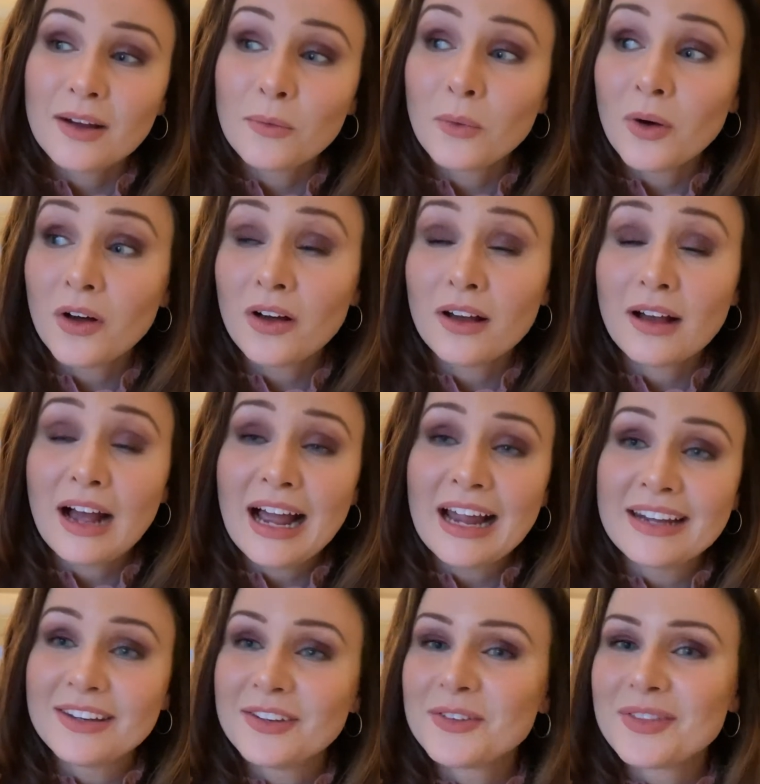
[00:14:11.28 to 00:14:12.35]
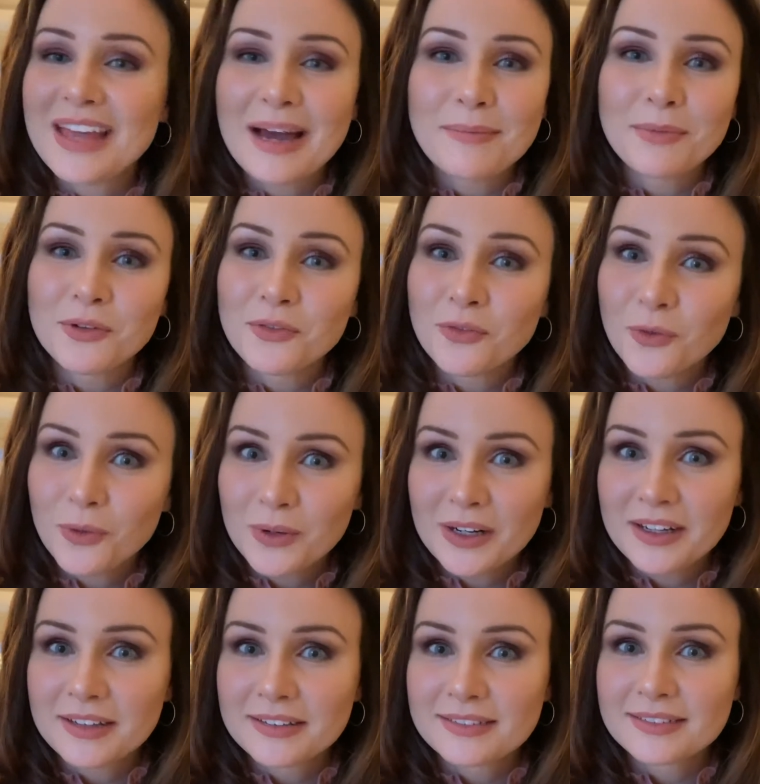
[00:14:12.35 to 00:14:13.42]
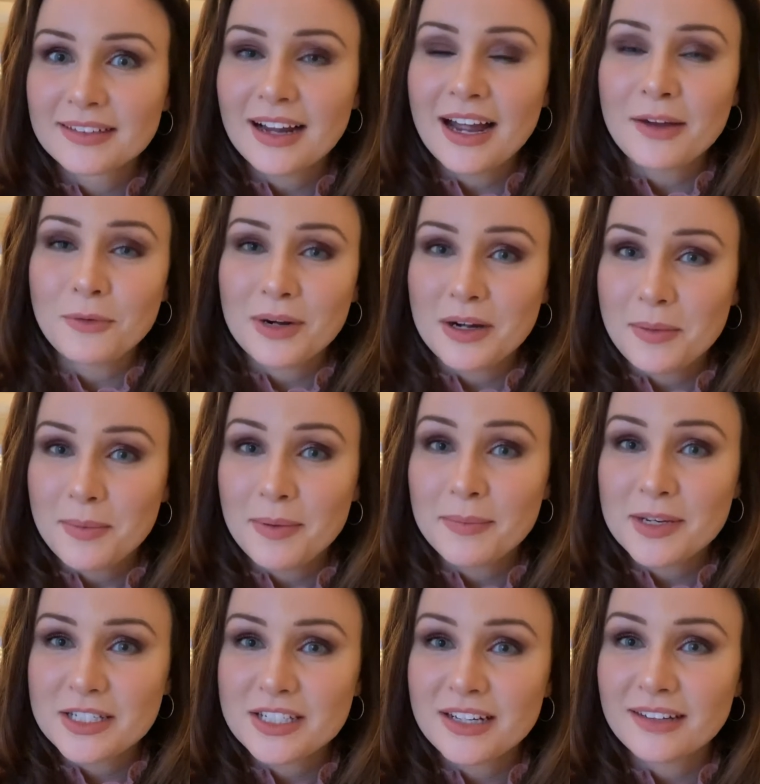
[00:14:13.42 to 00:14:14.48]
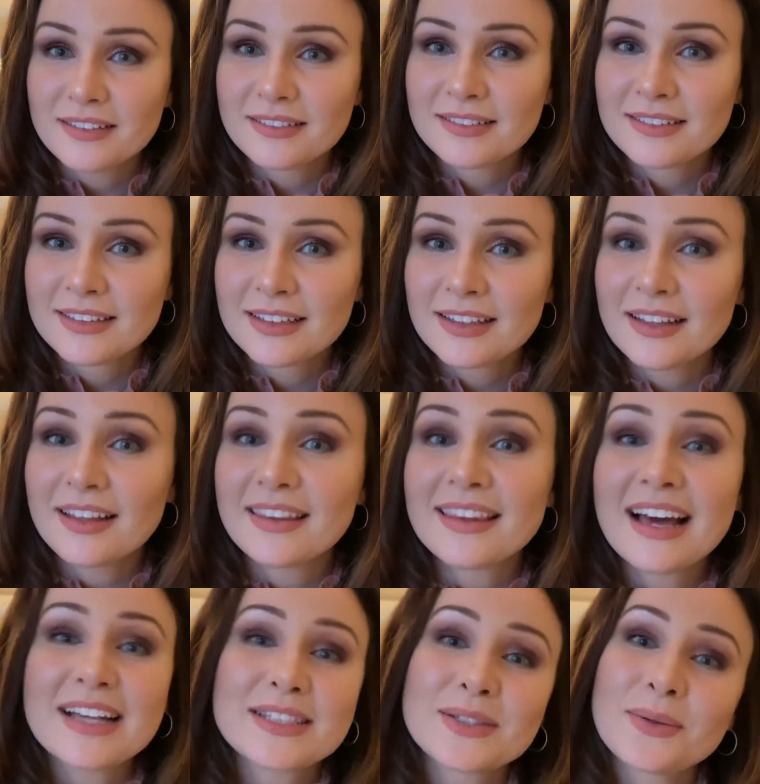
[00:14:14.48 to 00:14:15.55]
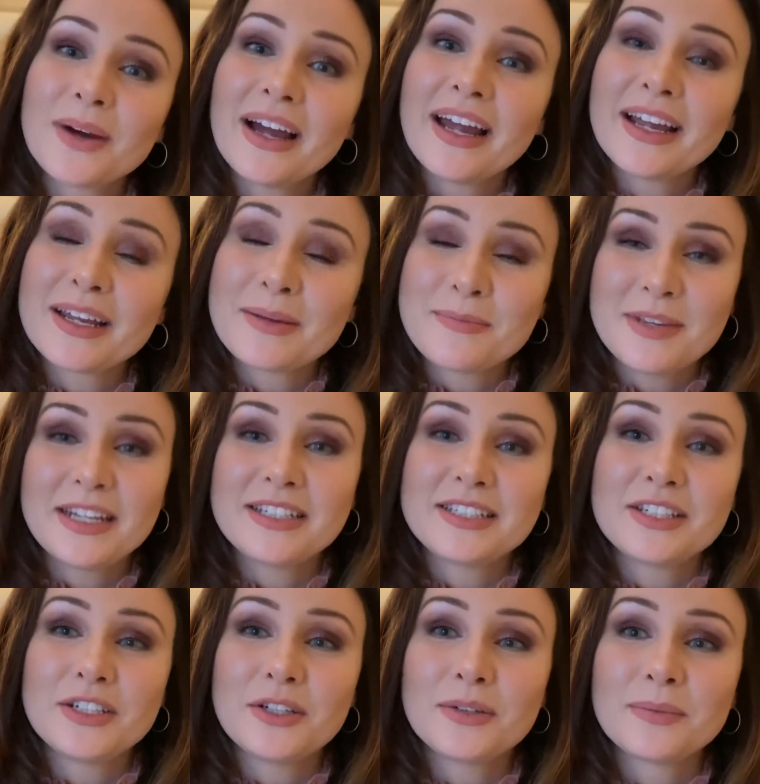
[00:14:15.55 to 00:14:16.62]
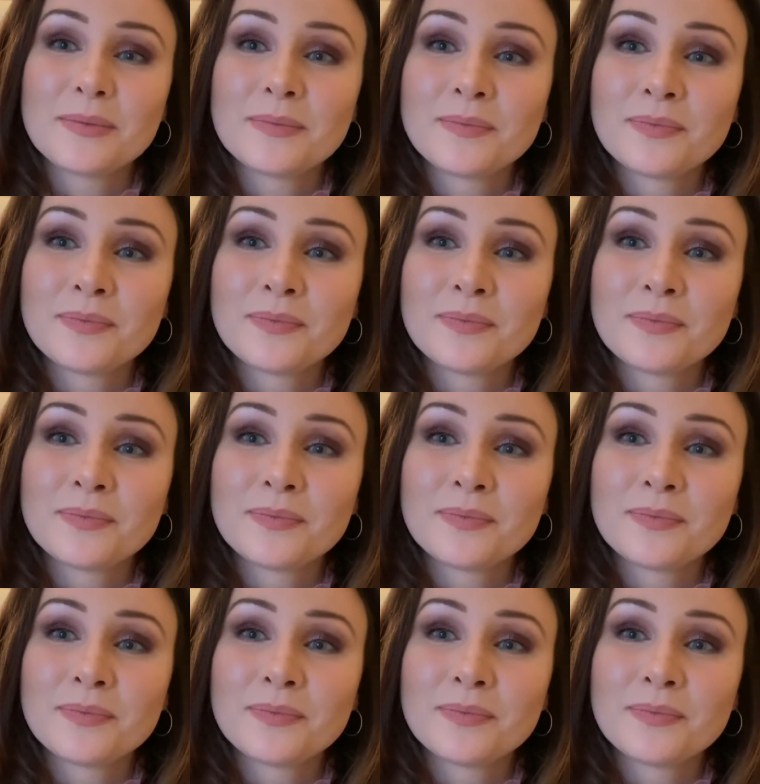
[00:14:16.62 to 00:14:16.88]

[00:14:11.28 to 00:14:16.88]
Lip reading: Well, I knew that before I went on my mission, and that's why I committed to you.